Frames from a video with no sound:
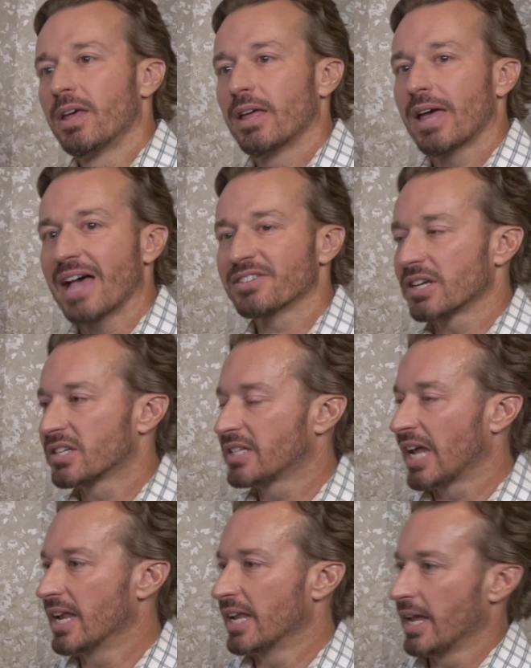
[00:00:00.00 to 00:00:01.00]
as I
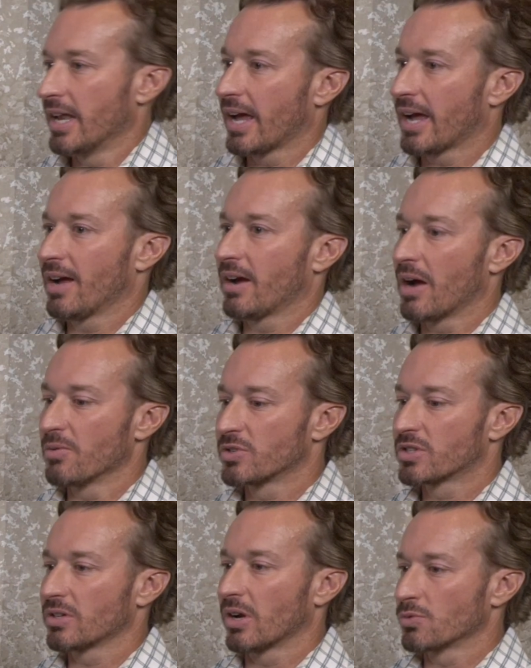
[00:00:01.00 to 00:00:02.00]
stated, I
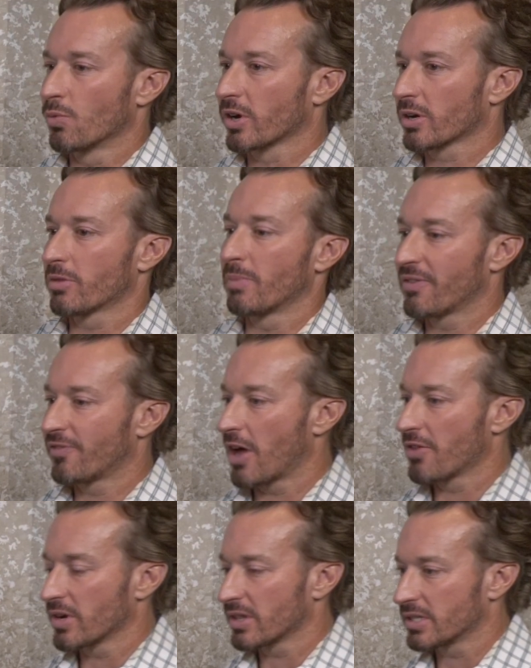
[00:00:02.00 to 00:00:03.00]
was working with my
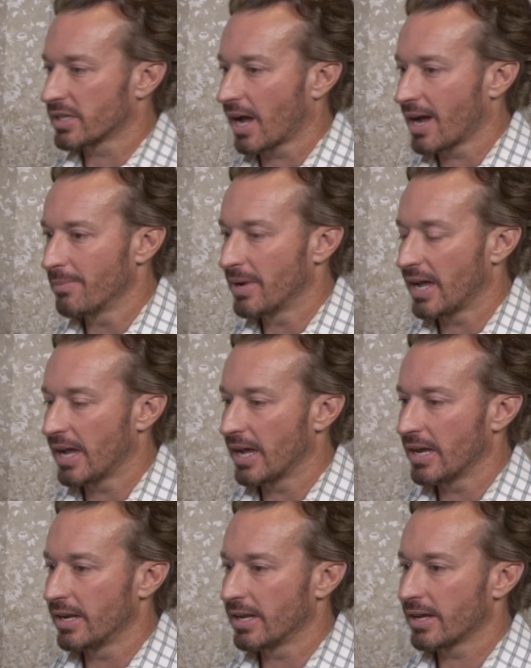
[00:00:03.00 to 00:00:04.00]
father at the time,
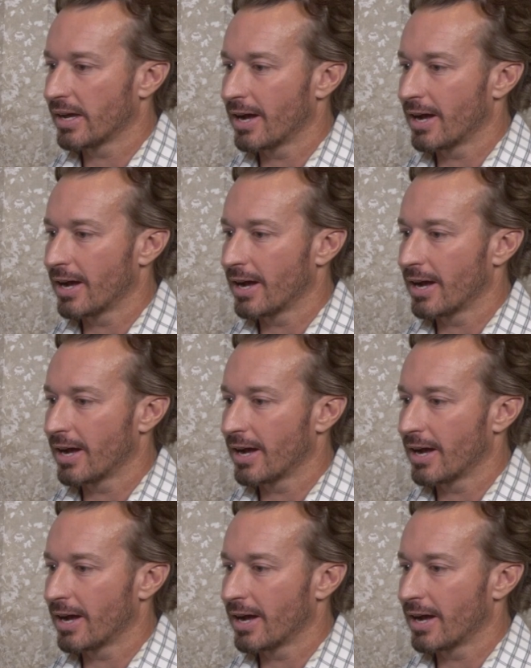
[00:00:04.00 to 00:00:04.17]
and